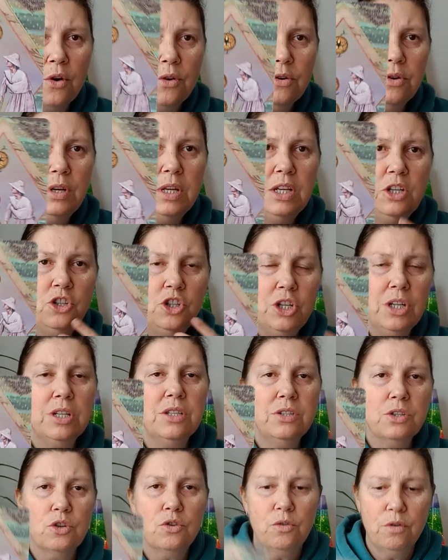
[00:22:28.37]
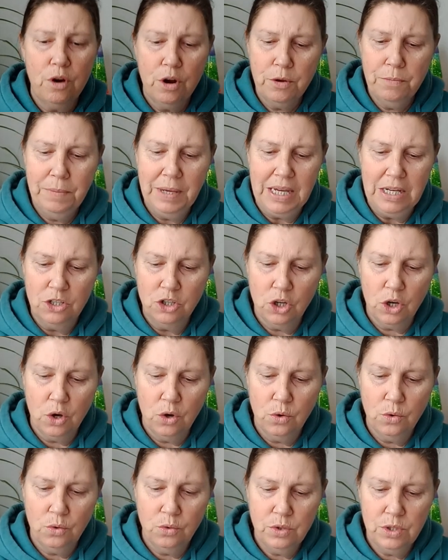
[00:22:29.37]
only just grow
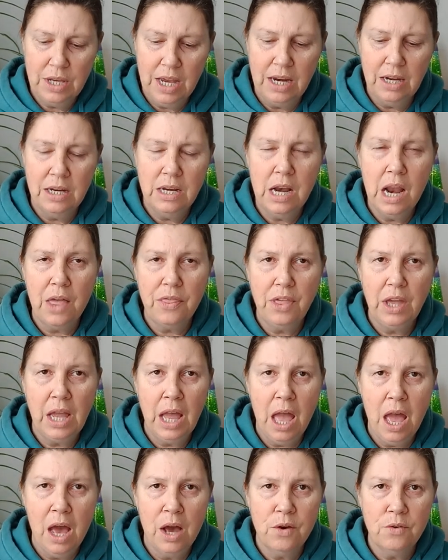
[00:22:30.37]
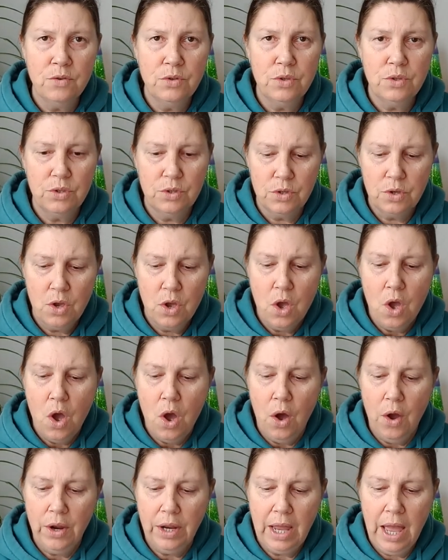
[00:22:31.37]
pentacles and nothing else.
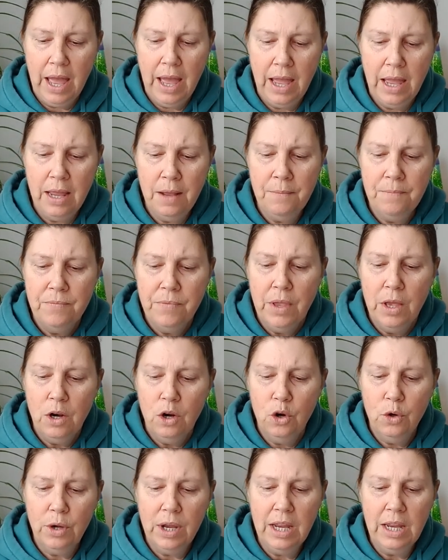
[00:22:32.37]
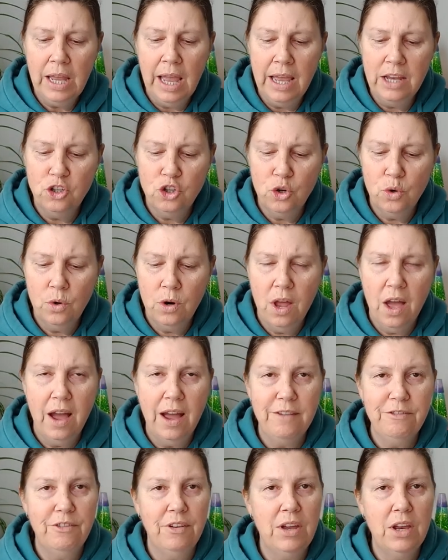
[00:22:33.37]
Okay, looking at your
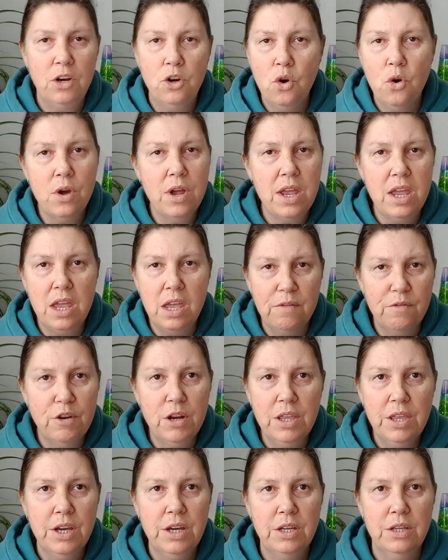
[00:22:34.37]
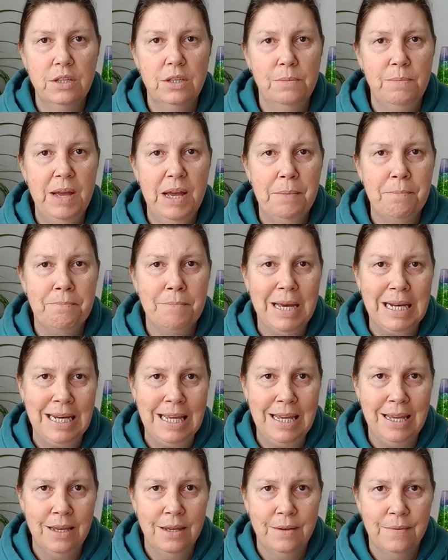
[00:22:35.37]
life, not everything is about
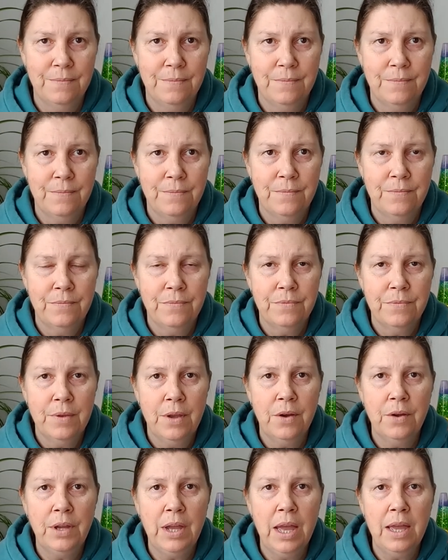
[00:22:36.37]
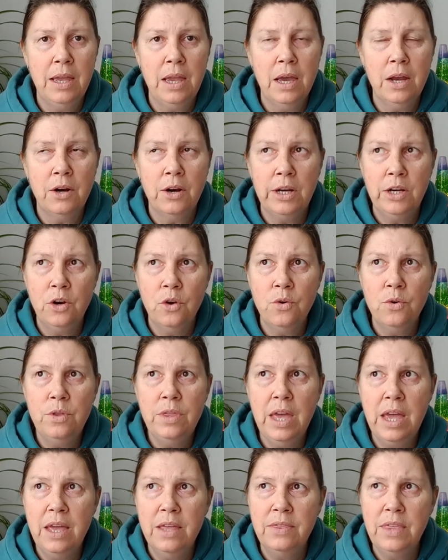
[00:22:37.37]
money. Okay, and I know
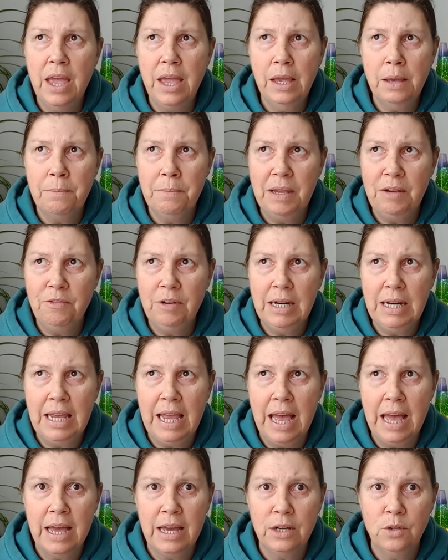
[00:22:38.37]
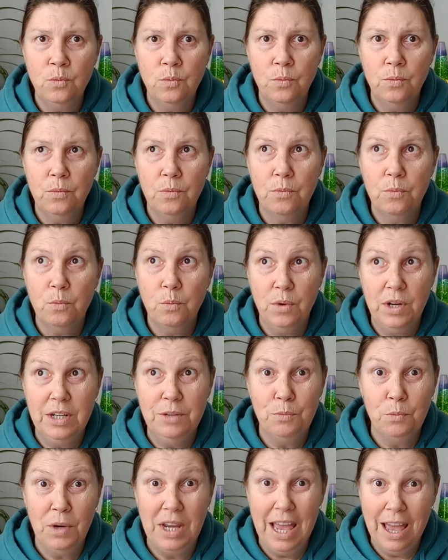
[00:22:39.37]
that that can be really hard
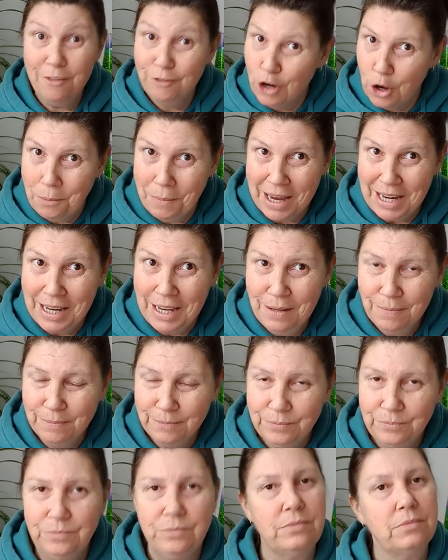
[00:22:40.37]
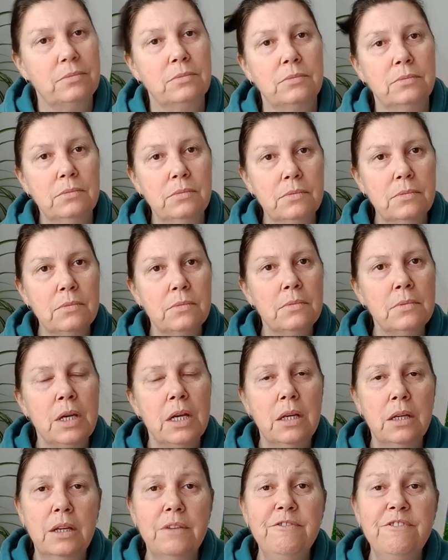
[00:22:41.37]
when we have no money.
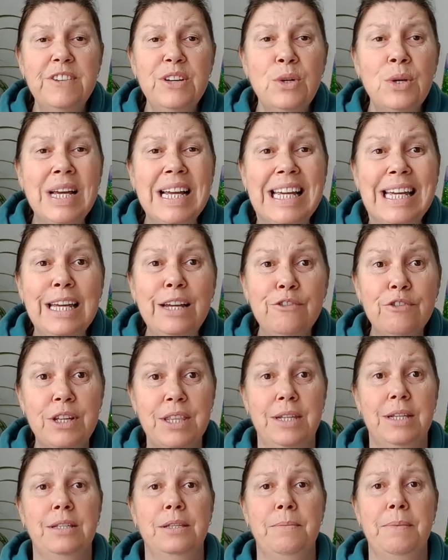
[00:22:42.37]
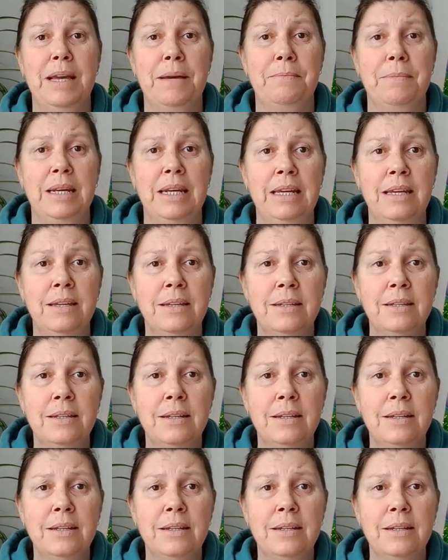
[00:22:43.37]
It can feel like everything's about money